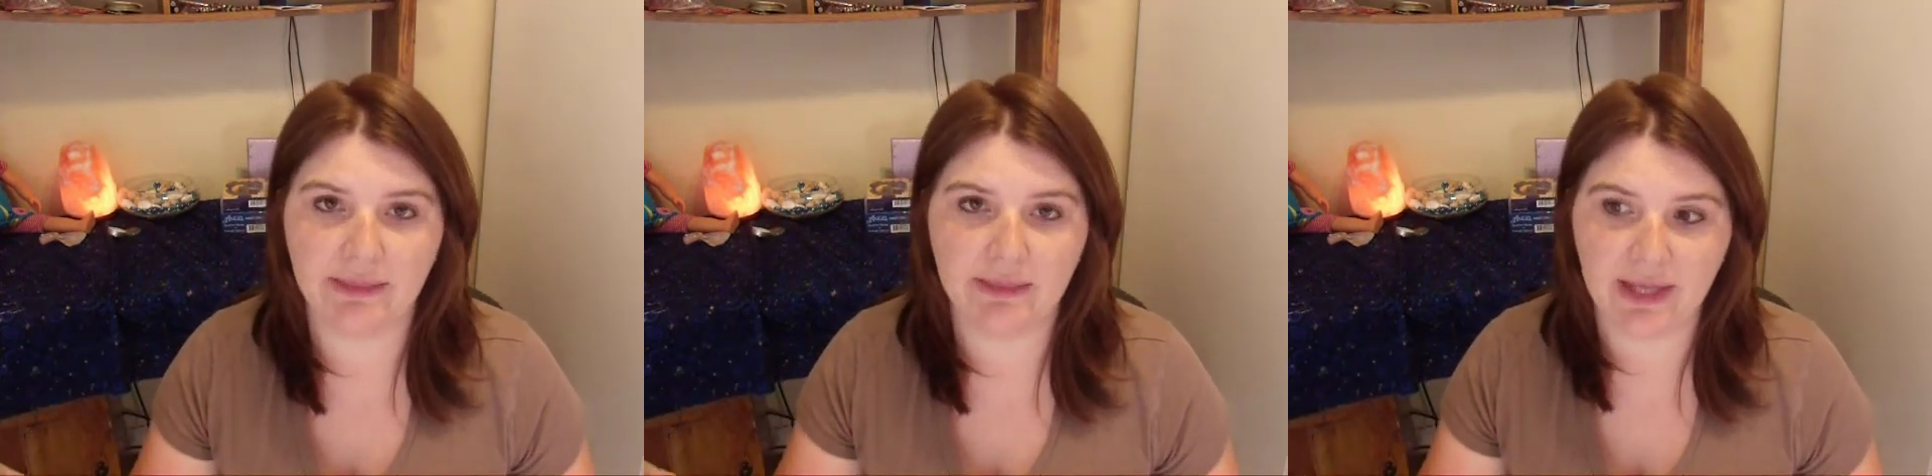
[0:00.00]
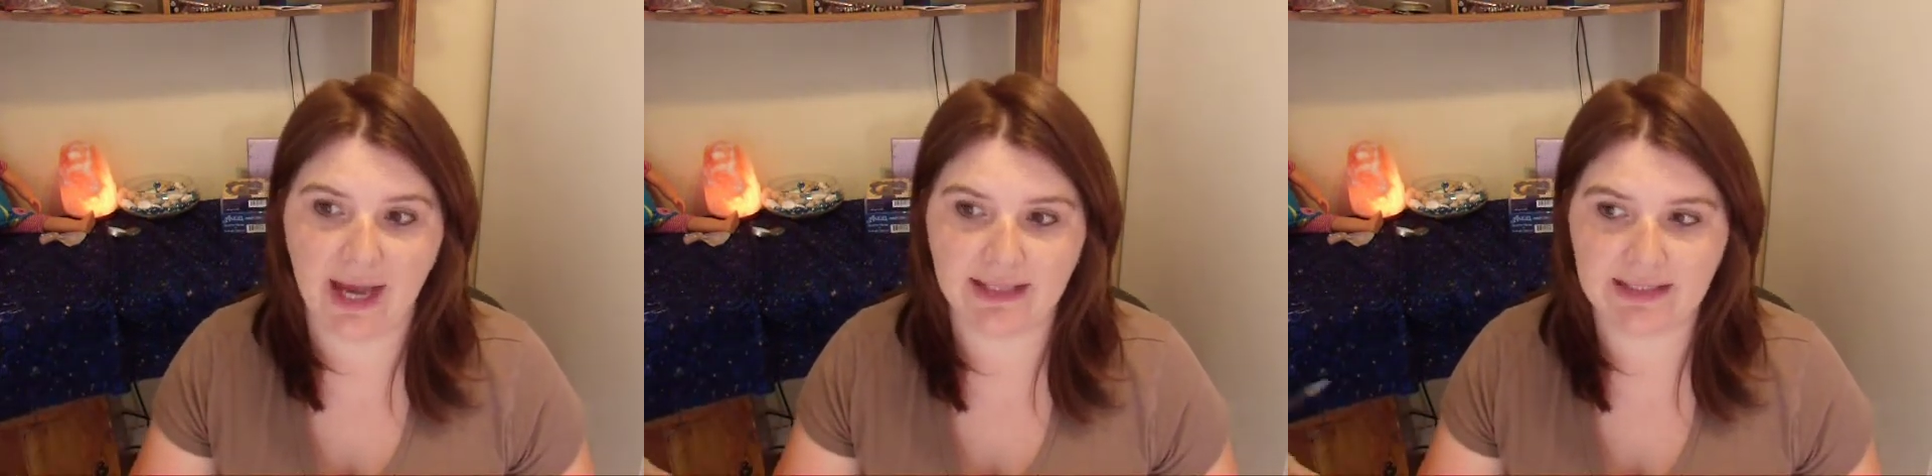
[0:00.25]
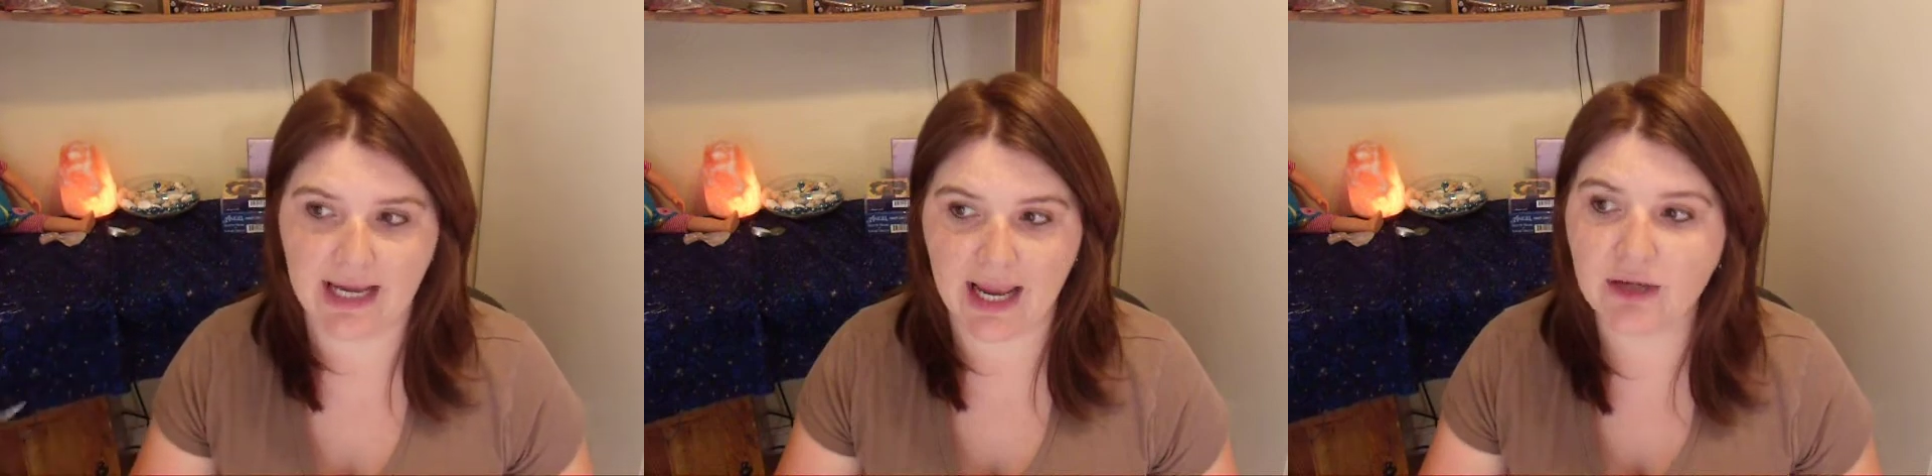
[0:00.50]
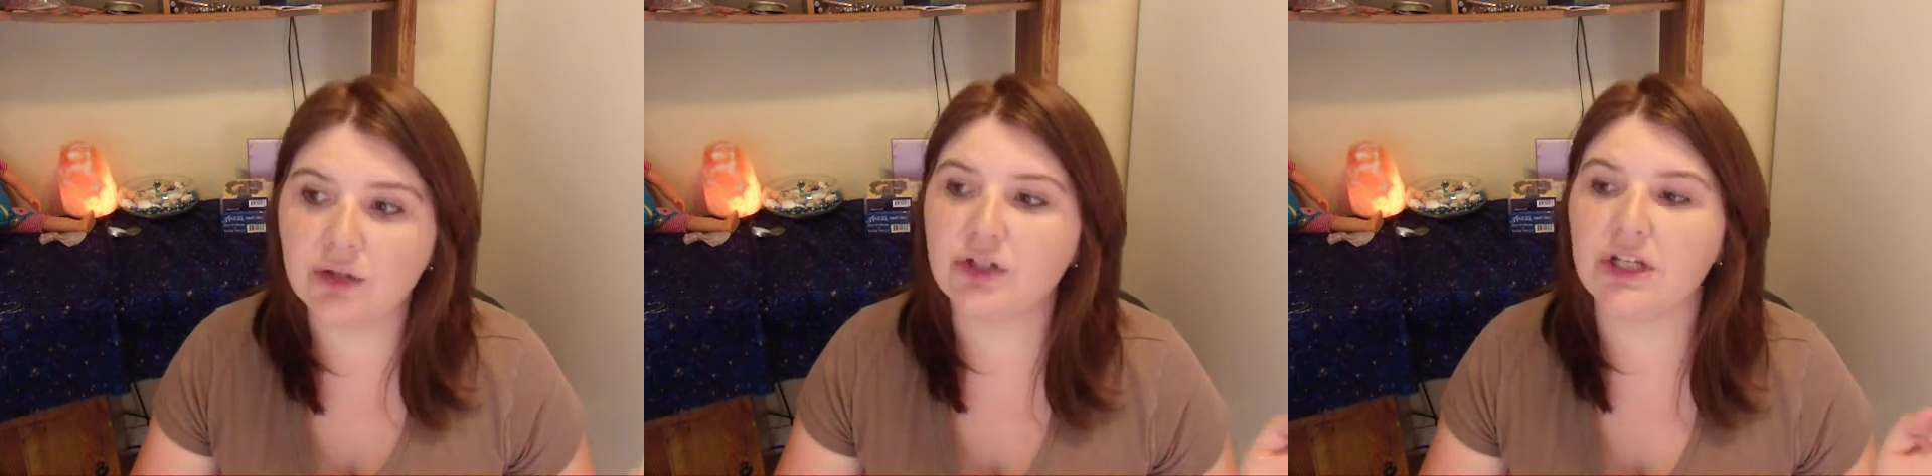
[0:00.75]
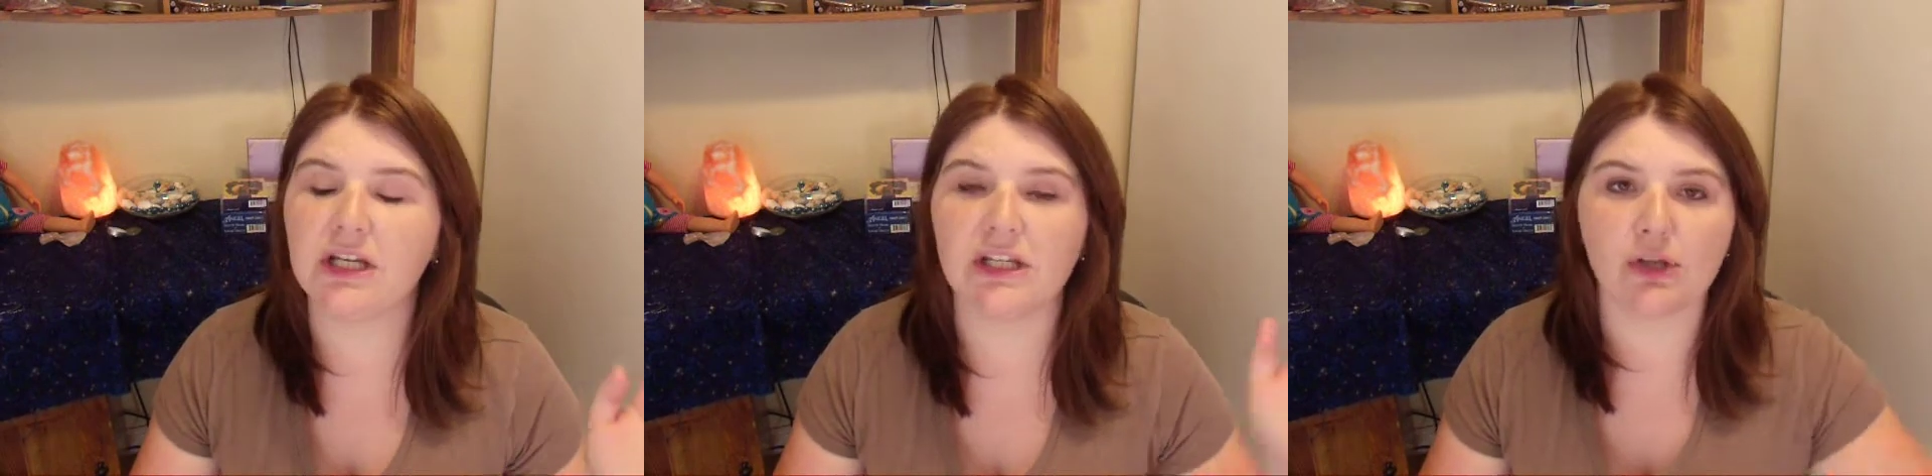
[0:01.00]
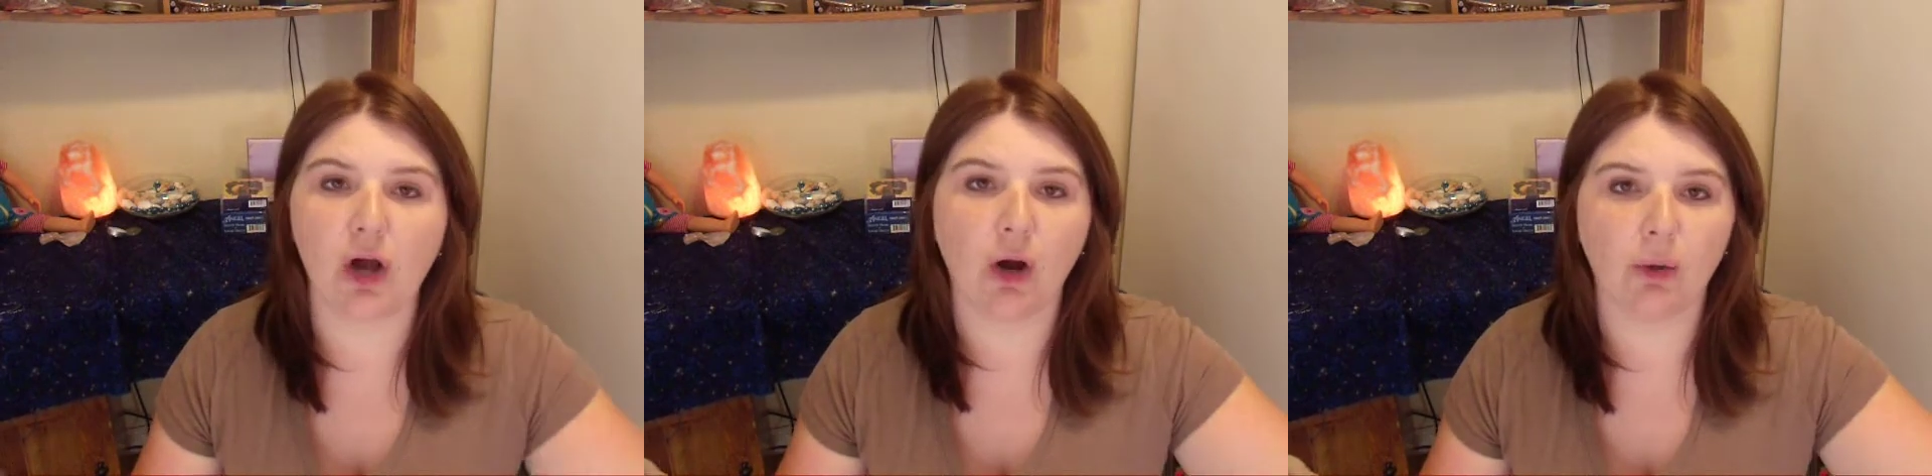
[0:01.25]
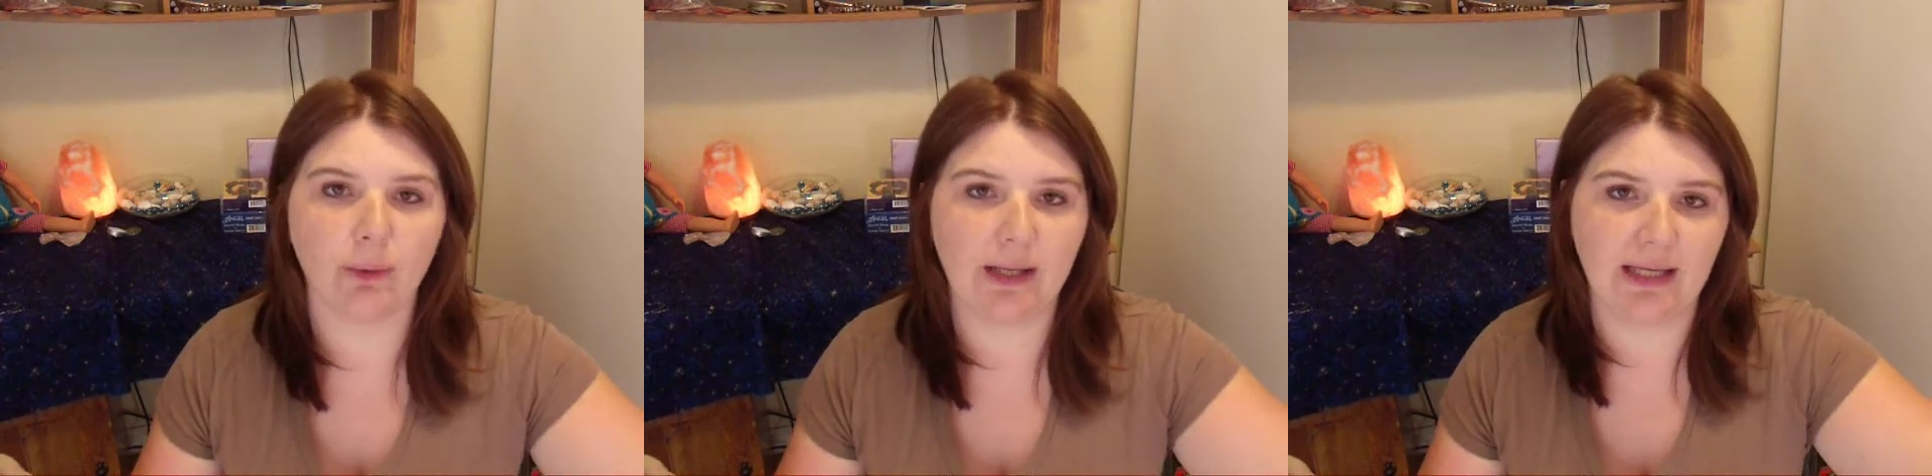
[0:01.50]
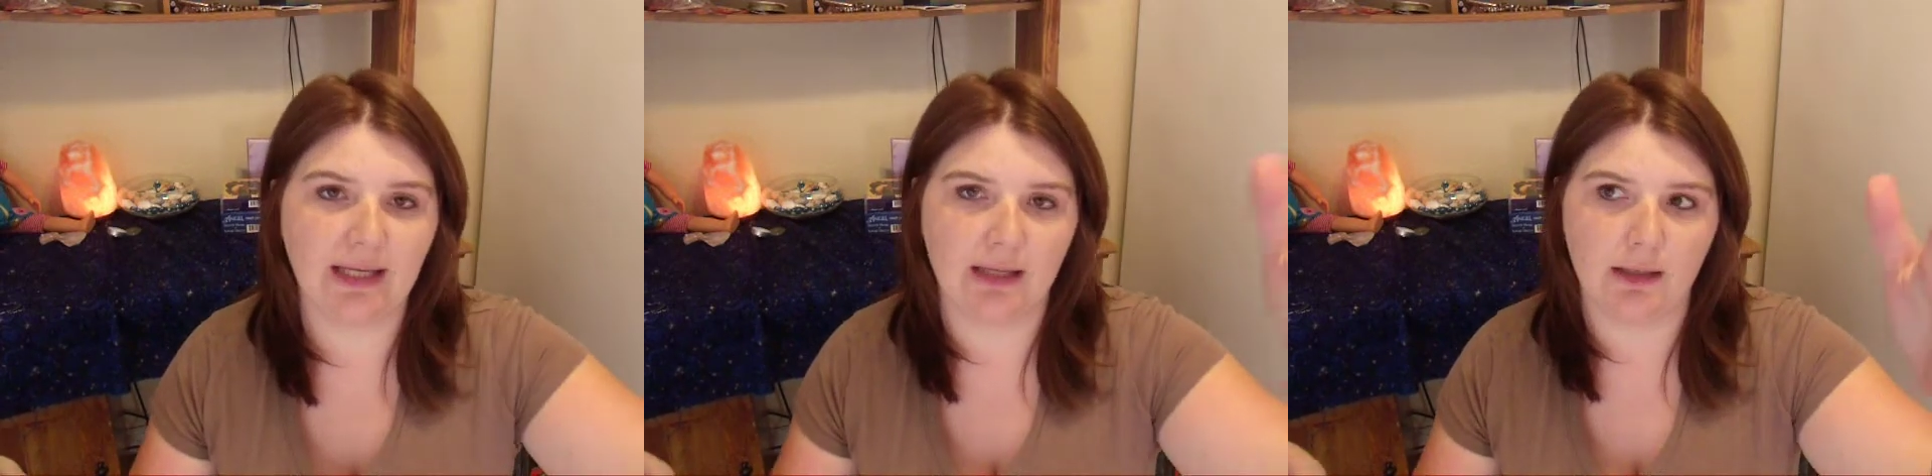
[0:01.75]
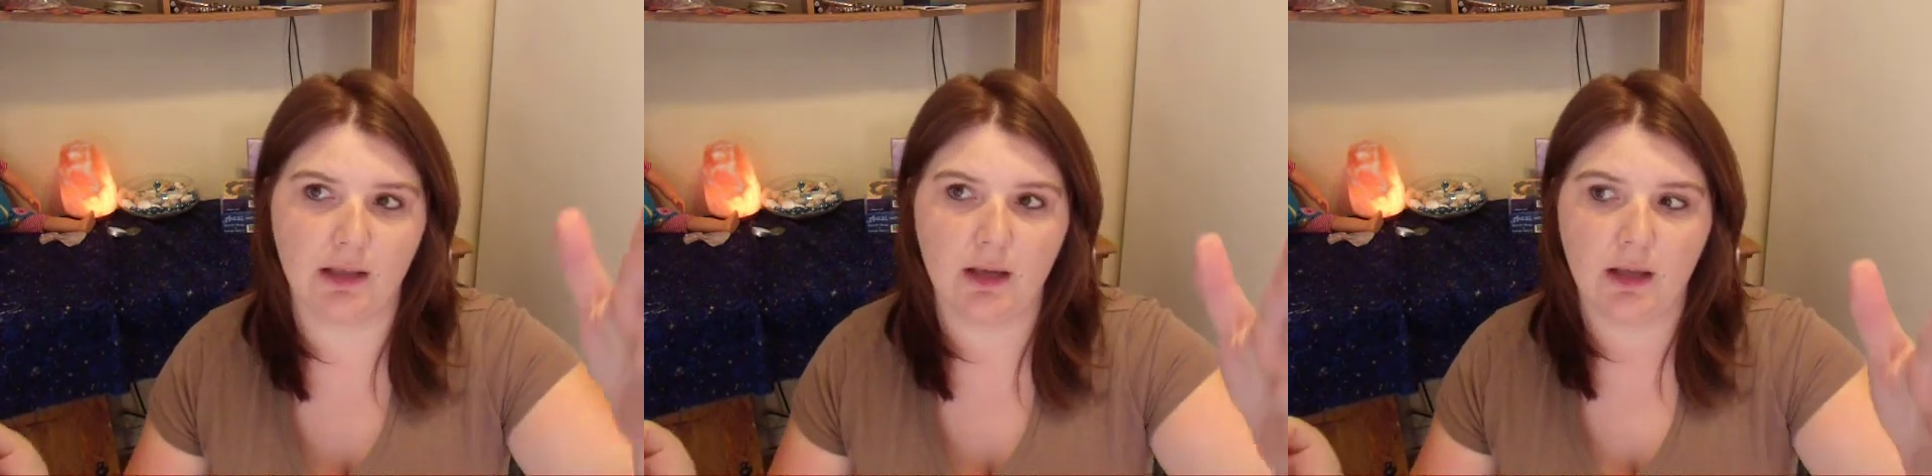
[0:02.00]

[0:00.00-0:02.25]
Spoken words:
that energy is already